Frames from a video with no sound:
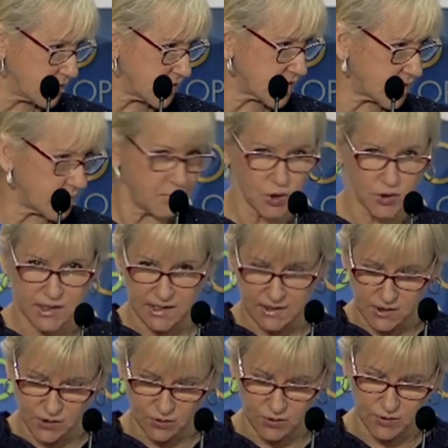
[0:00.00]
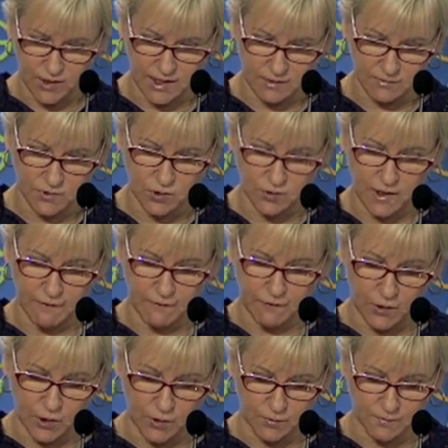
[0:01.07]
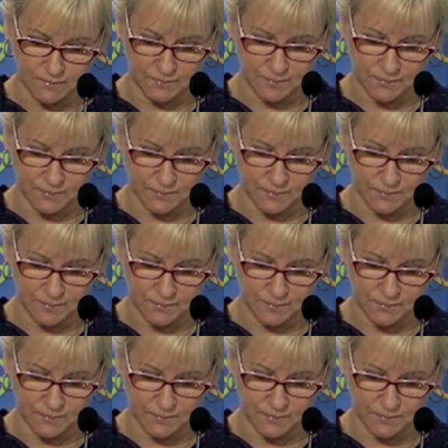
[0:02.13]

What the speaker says: distributed so you can follow.